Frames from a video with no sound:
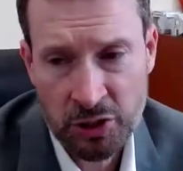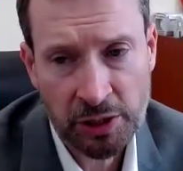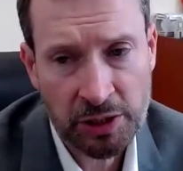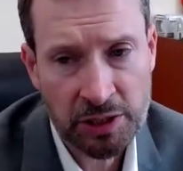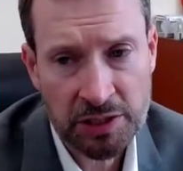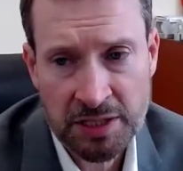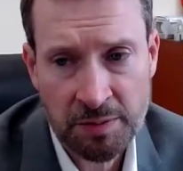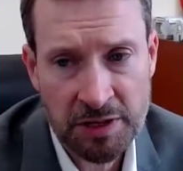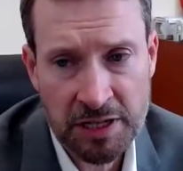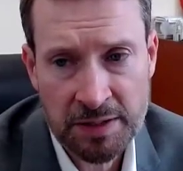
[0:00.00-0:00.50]

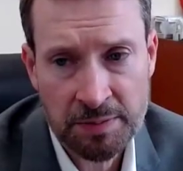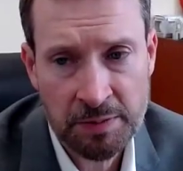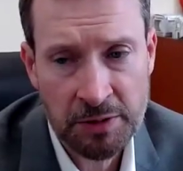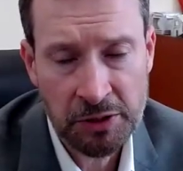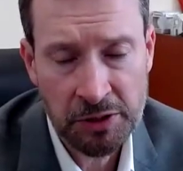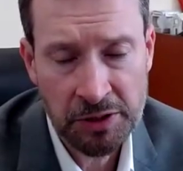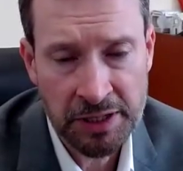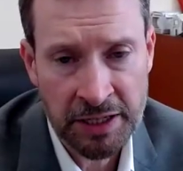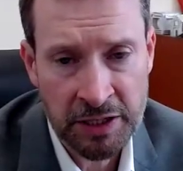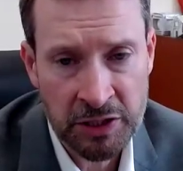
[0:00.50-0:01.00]
Just look at some of
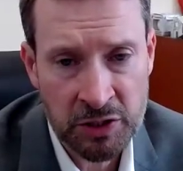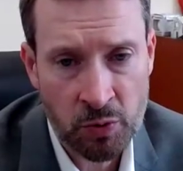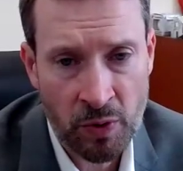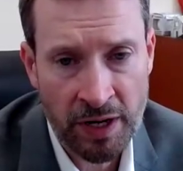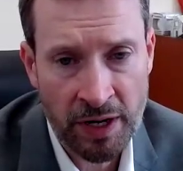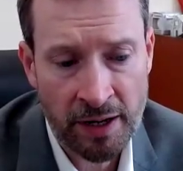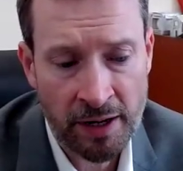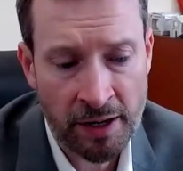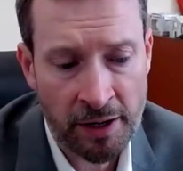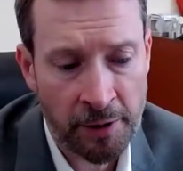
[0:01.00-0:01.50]
these
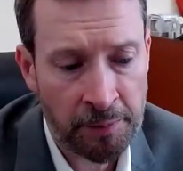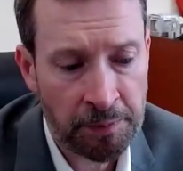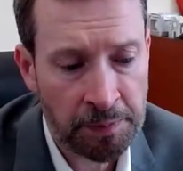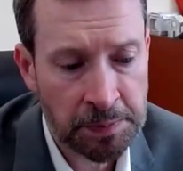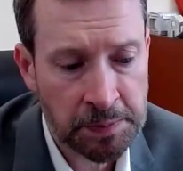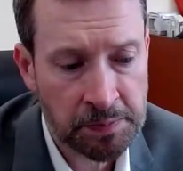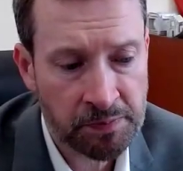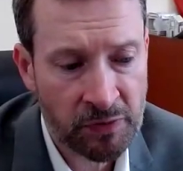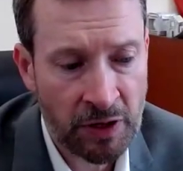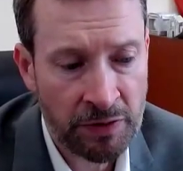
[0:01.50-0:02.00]
buildings
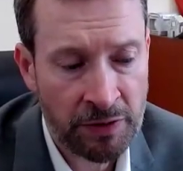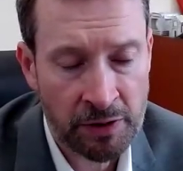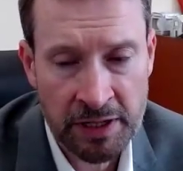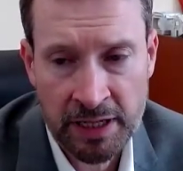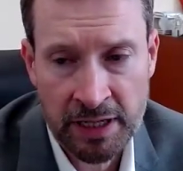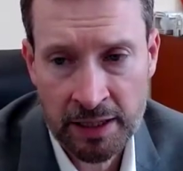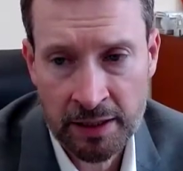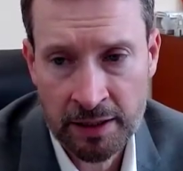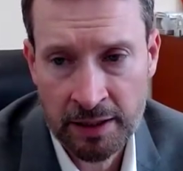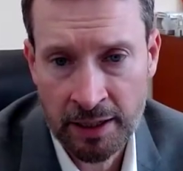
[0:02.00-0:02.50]
where
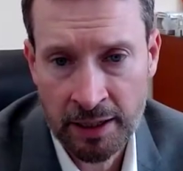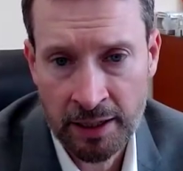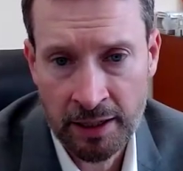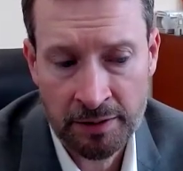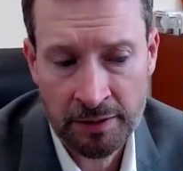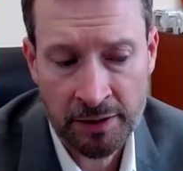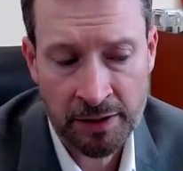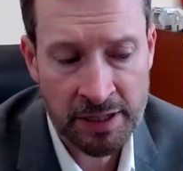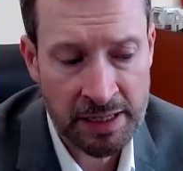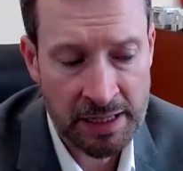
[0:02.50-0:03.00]
they're getting
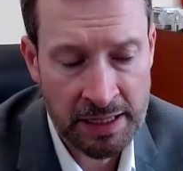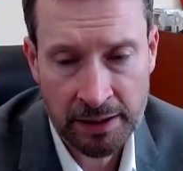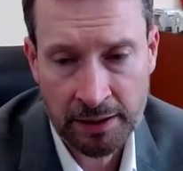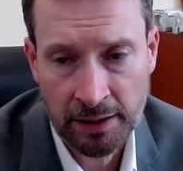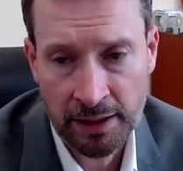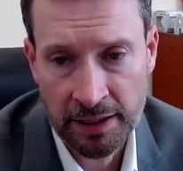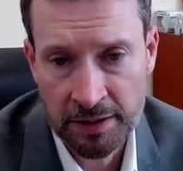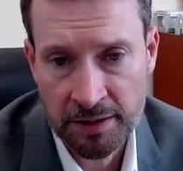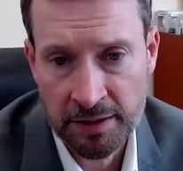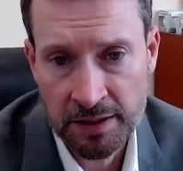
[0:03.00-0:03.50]

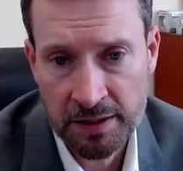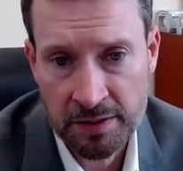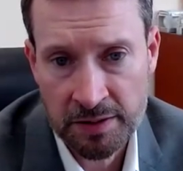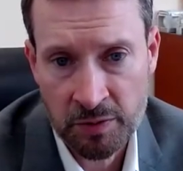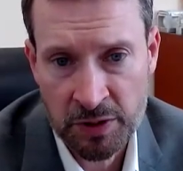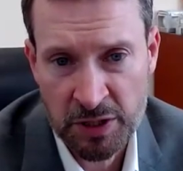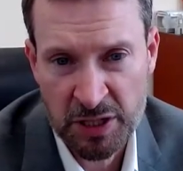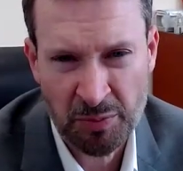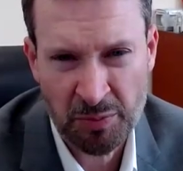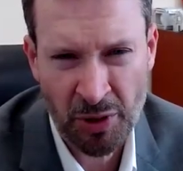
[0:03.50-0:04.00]
hit like
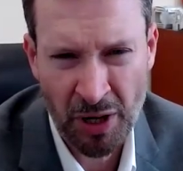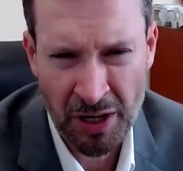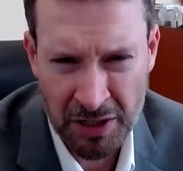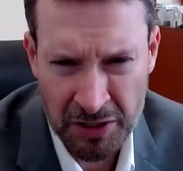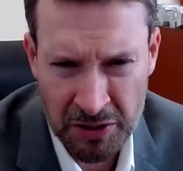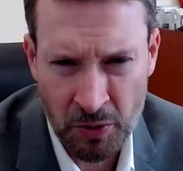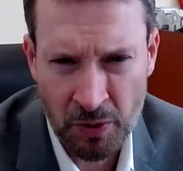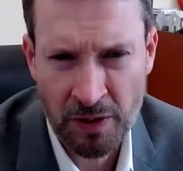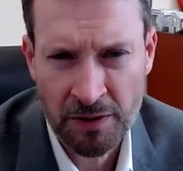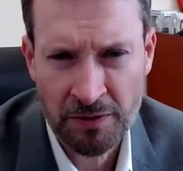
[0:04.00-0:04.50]
this with these
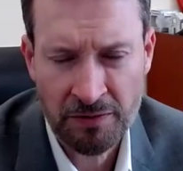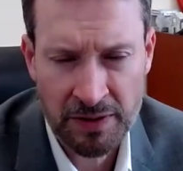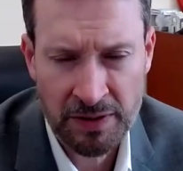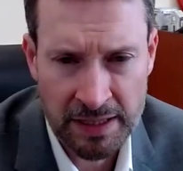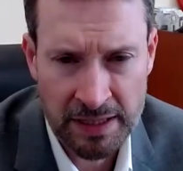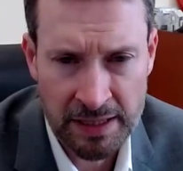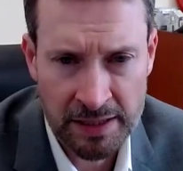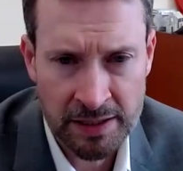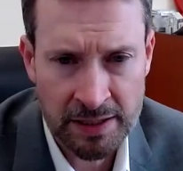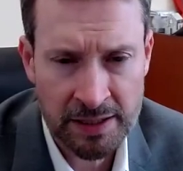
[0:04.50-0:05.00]
predatory
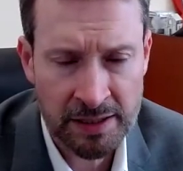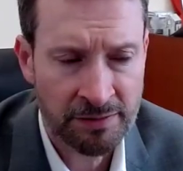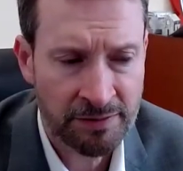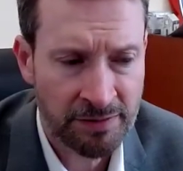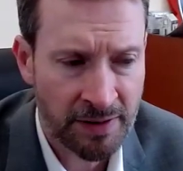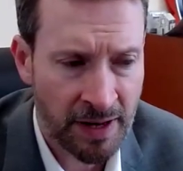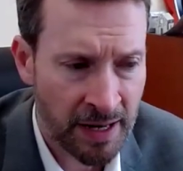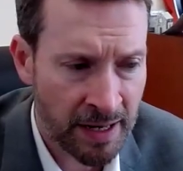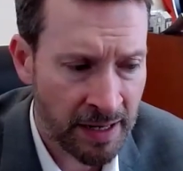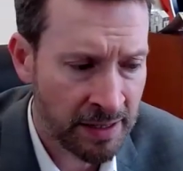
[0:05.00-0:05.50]

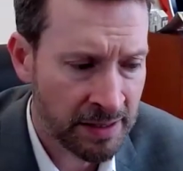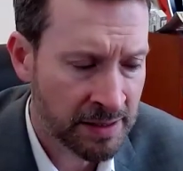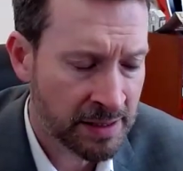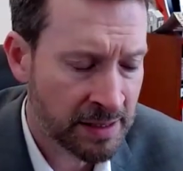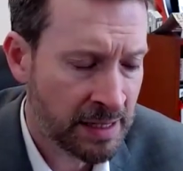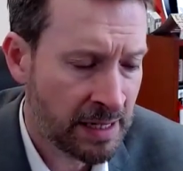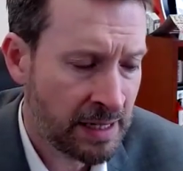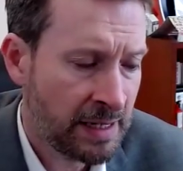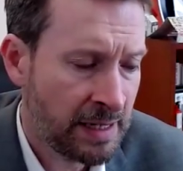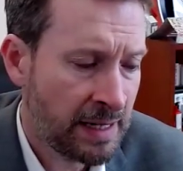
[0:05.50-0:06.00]
fees and
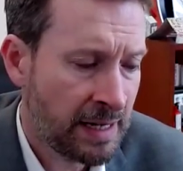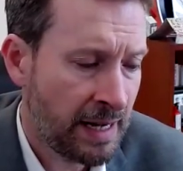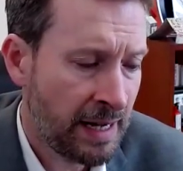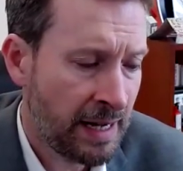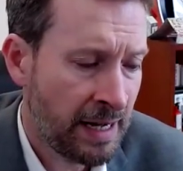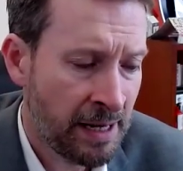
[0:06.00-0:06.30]
fines.